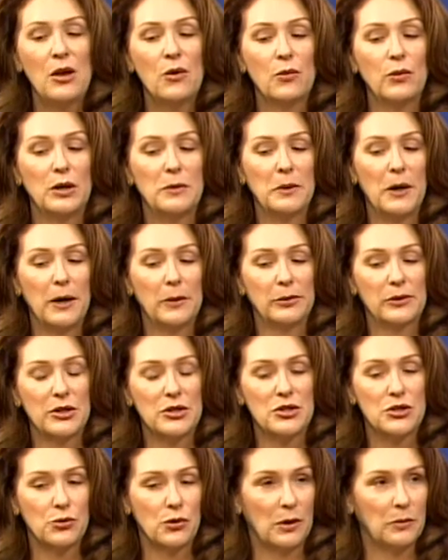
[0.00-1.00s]
We
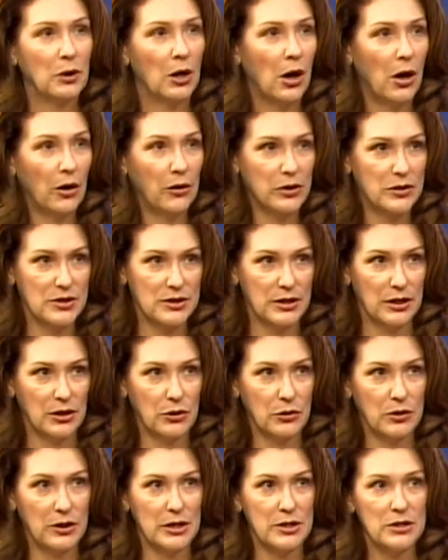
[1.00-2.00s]
publish Shrimp Collards and
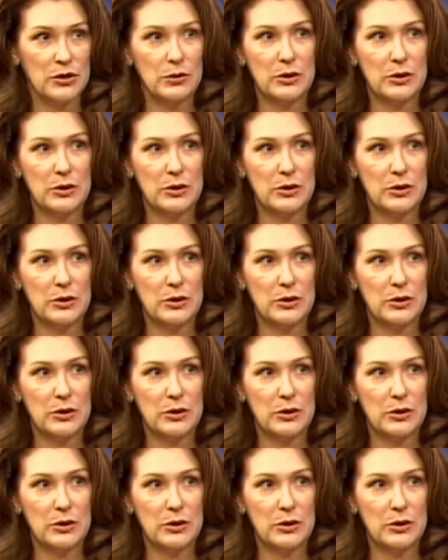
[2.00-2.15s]
Grits,